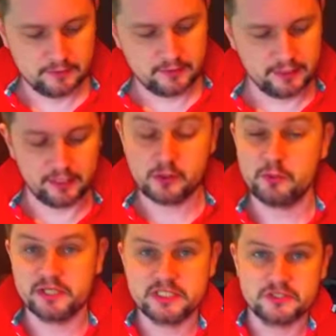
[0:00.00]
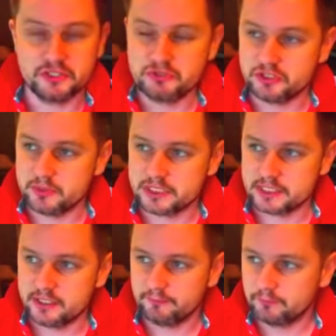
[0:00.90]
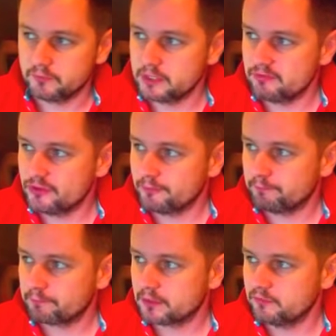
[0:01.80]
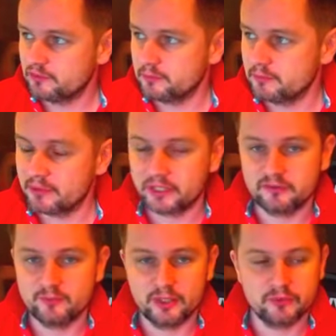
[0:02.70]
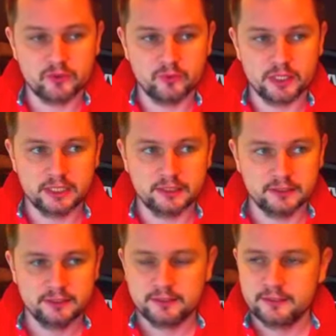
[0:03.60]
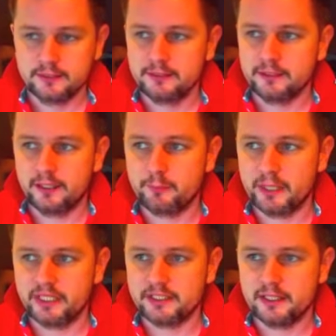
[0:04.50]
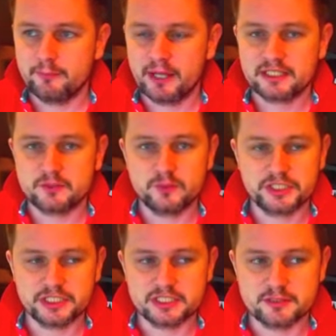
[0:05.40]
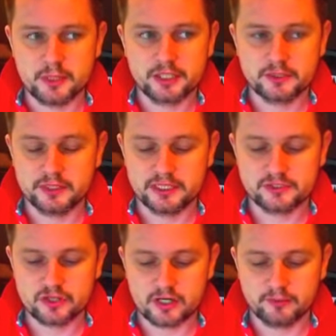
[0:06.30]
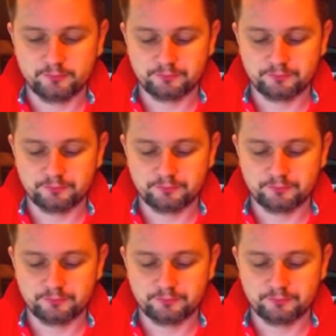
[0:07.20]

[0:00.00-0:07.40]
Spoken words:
thing? I got a message on YouTube yesterday, or day before, from an American bloke who had made pasta with cheese and tomato in his truck.